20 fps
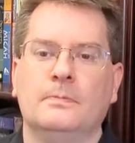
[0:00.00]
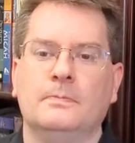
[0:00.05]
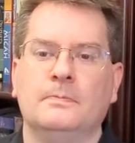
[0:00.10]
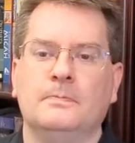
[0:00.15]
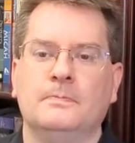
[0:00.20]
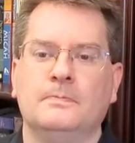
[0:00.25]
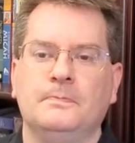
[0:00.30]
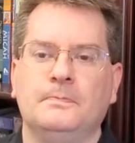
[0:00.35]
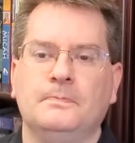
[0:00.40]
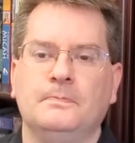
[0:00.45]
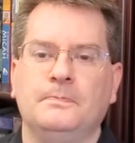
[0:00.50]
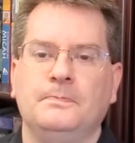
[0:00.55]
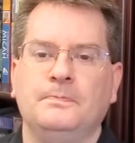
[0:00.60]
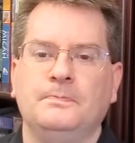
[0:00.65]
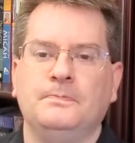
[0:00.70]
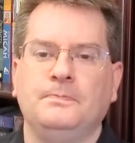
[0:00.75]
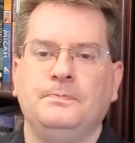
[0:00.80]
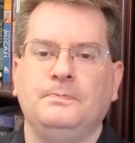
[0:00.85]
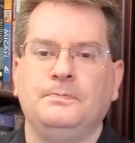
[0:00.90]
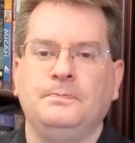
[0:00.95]

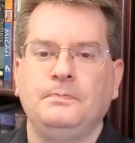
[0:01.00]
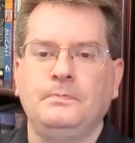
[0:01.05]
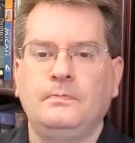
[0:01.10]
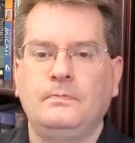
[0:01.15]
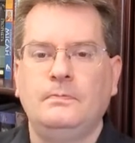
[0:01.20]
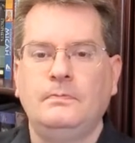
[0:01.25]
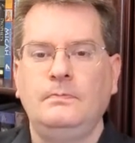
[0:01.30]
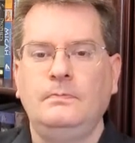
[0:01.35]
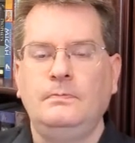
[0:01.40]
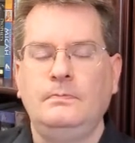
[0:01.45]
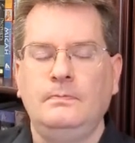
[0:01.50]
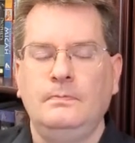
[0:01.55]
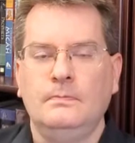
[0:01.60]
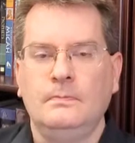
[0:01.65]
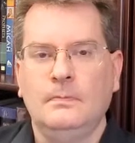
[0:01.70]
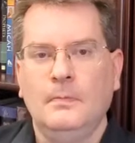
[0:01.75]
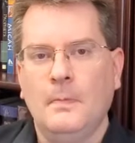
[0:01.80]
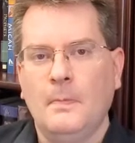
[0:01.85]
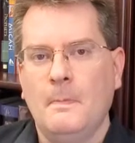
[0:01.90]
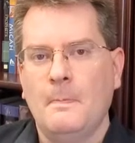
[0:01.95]

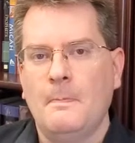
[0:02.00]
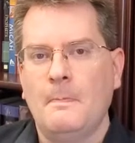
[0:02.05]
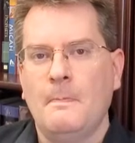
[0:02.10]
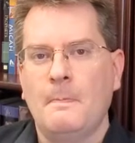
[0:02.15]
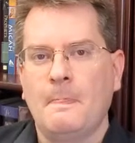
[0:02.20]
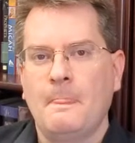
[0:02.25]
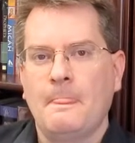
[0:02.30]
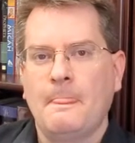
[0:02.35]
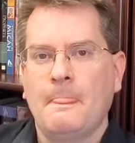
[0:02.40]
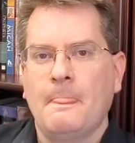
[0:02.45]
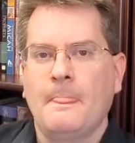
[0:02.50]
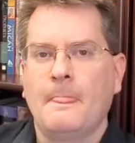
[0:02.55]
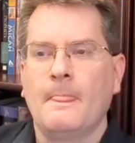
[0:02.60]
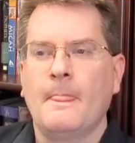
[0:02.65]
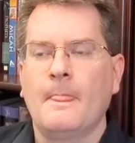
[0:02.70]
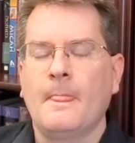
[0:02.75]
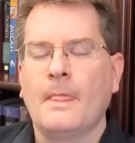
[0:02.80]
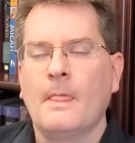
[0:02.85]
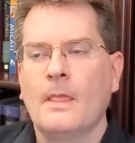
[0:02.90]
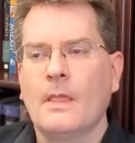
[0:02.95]

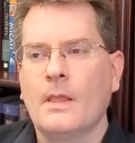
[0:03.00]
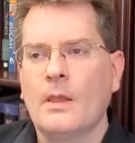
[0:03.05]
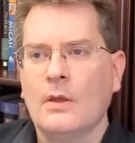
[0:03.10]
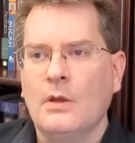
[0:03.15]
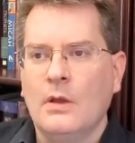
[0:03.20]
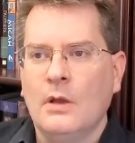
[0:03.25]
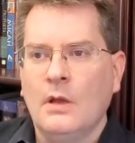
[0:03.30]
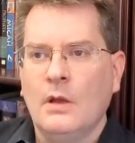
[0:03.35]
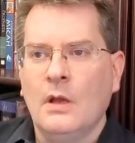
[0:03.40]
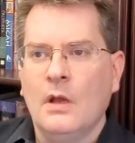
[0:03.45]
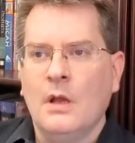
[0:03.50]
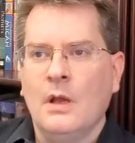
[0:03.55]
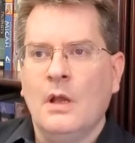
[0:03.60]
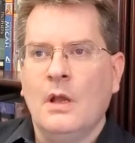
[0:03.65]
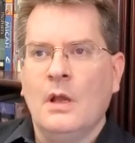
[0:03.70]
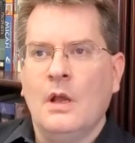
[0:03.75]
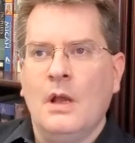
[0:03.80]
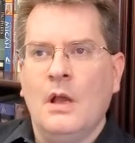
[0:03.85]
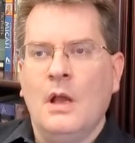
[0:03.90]
(no one is talking)